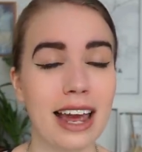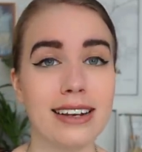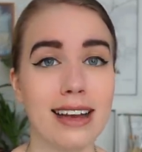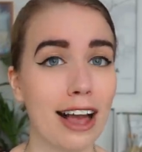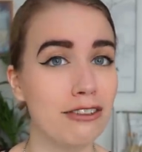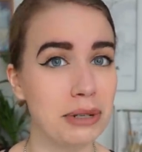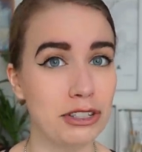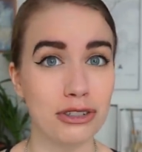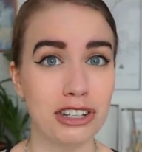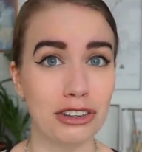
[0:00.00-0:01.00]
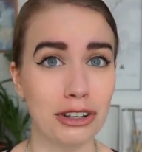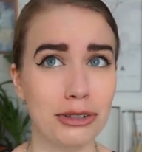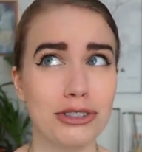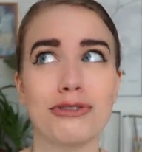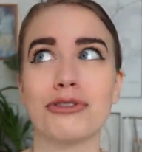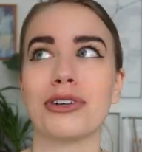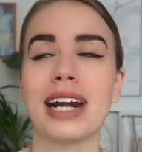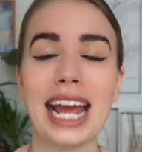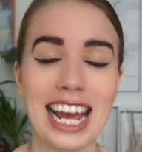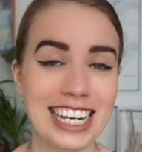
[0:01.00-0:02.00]
and I've been using those
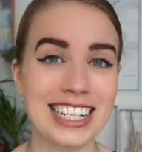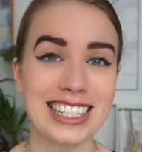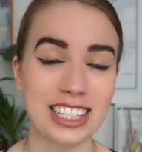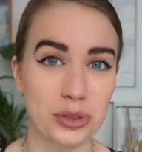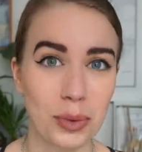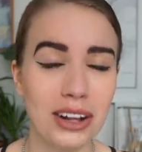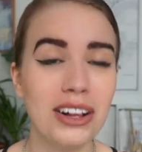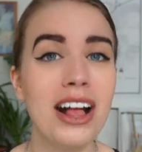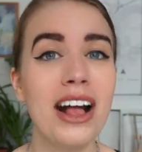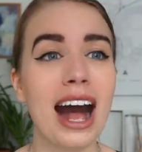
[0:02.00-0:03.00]
for ages as well.